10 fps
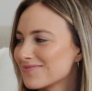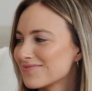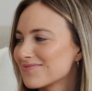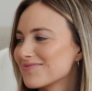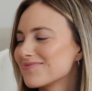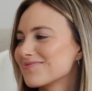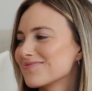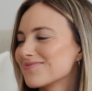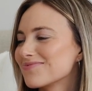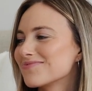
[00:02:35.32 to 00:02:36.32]

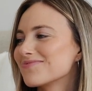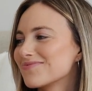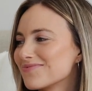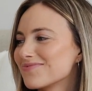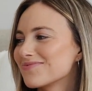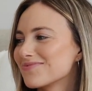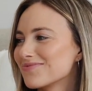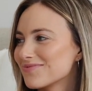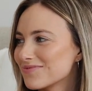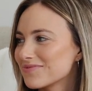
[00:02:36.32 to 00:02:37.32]

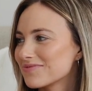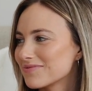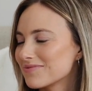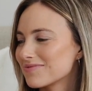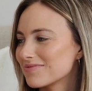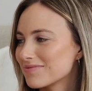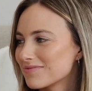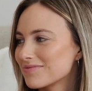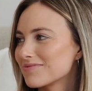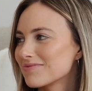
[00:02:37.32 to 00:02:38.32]

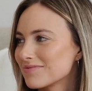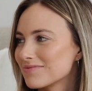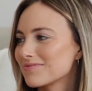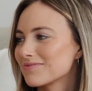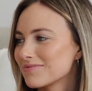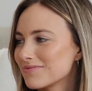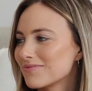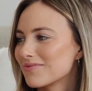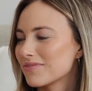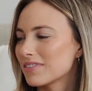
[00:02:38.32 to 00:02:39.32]

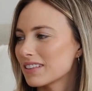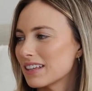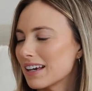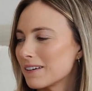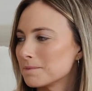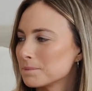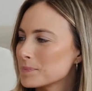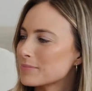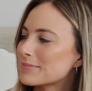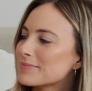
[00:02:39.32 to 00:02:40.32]

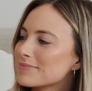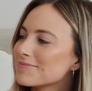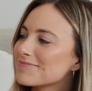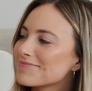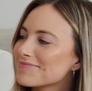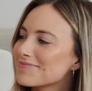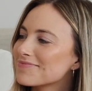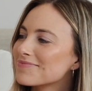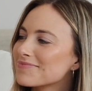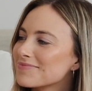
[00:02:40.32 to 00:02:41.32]

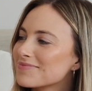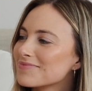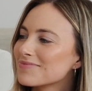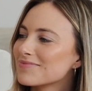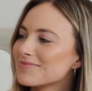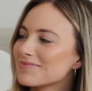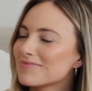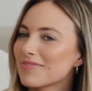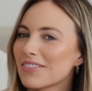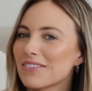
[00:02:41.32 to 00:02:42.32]

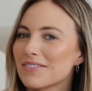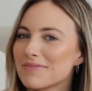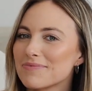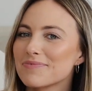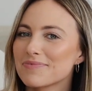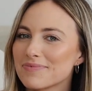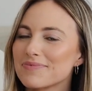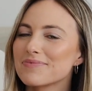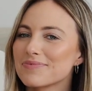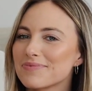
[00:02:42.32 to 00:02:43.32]
No words are spoken by the person on screen.